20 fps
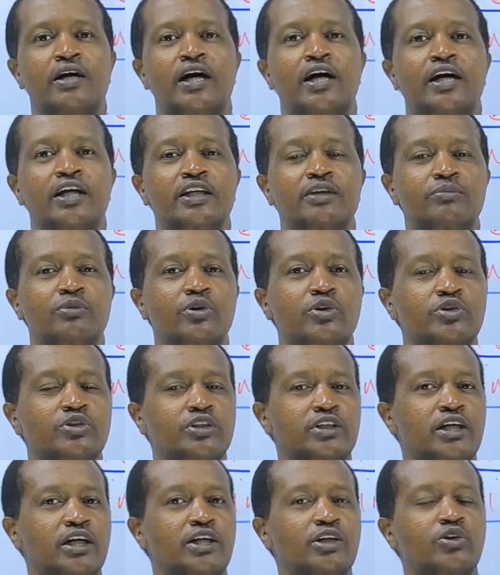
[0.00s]

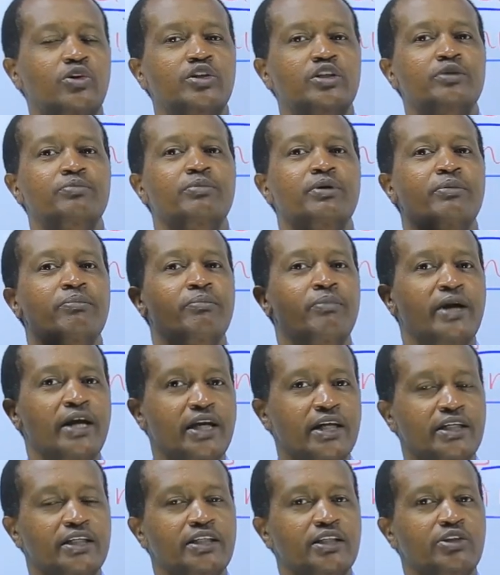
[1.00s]
Animals cannot be
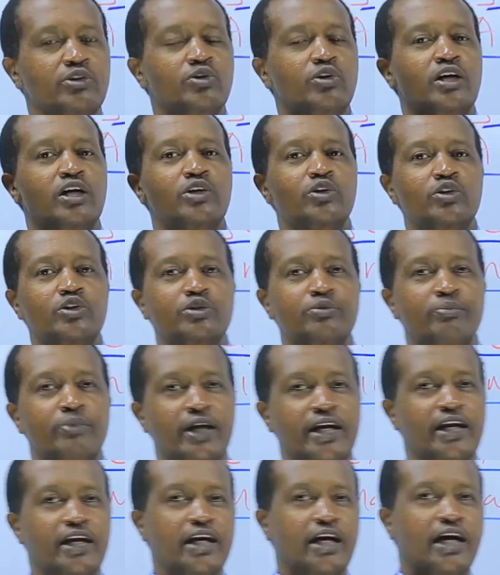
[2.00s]
made. You cannot
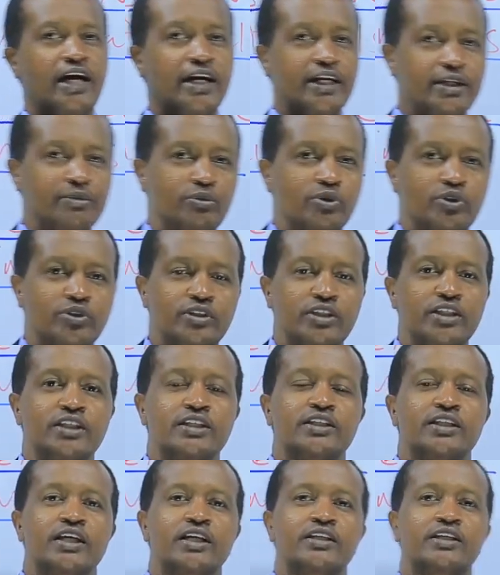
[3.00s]
make animals.
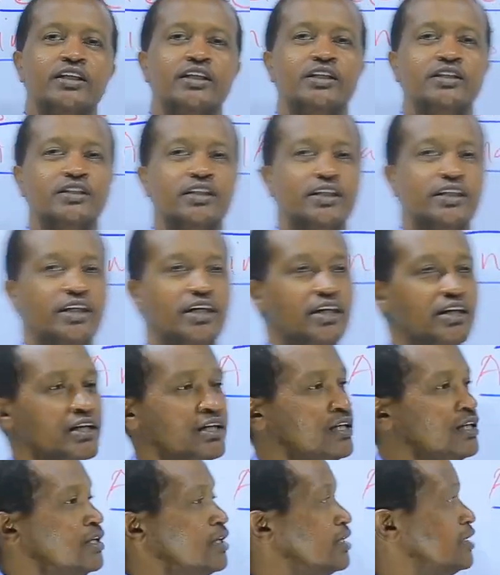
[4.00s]
These are things that are
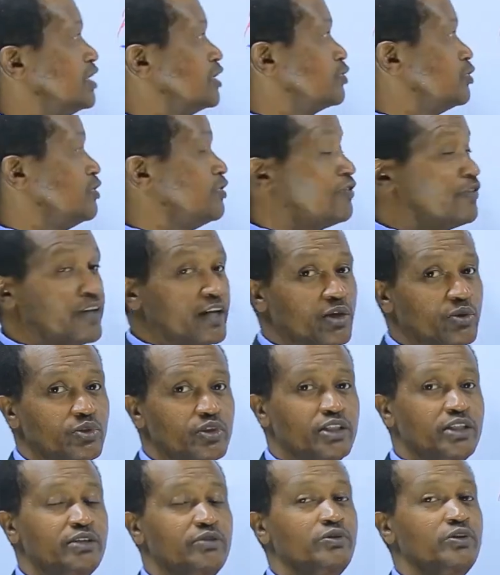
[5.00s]
that we
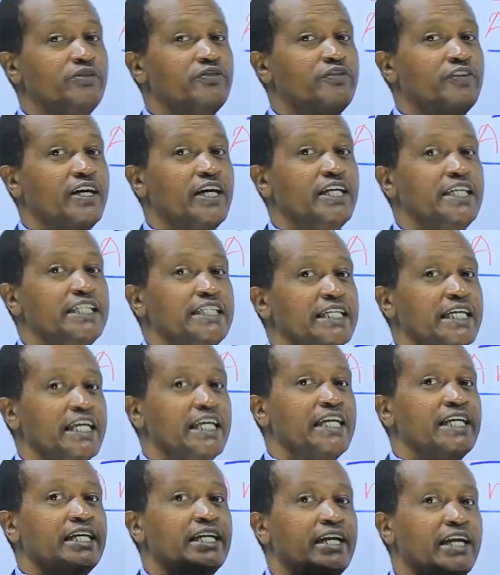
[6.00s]
find
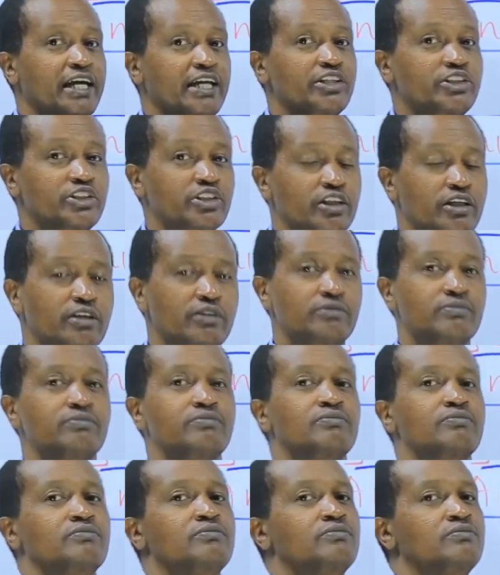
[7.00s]
in nature.
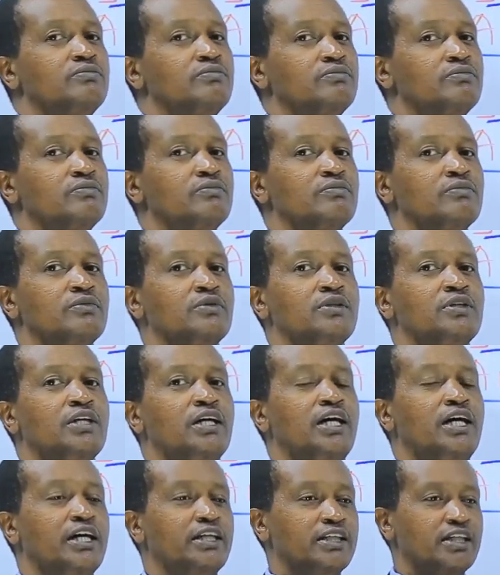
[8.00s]

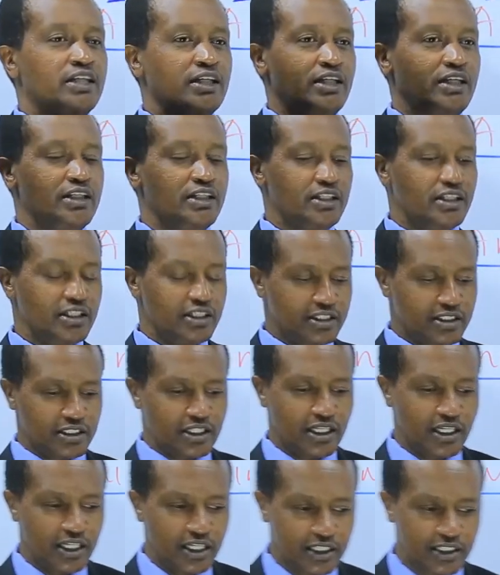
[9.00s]
And in this
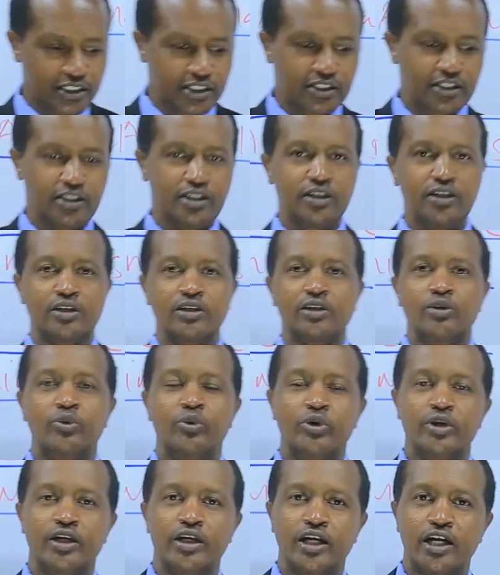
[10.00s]
class,
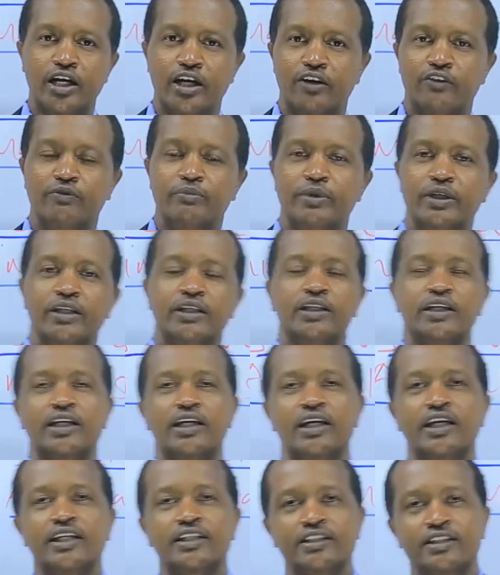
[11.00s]
we have been
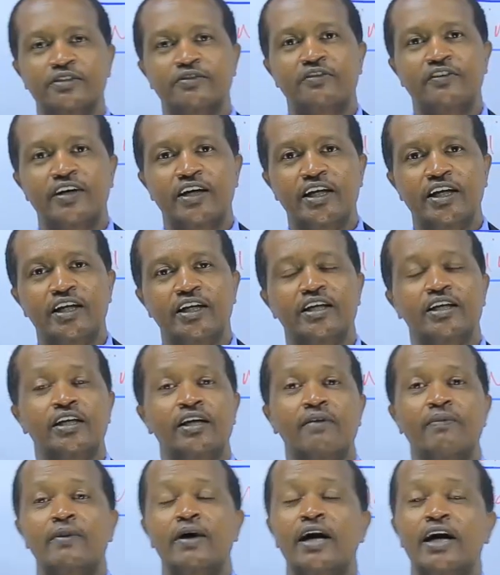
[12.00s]
classifying
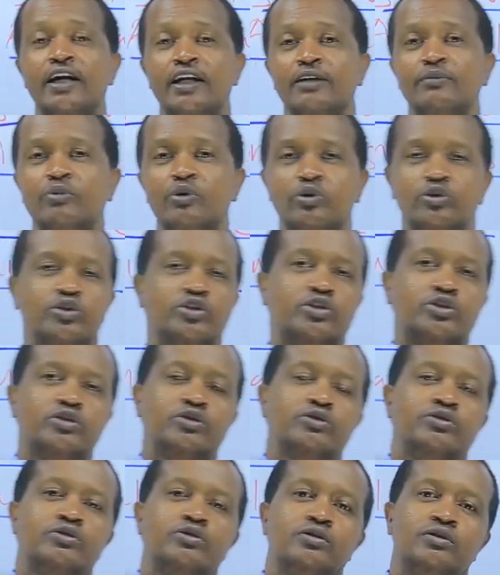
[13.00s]
animals.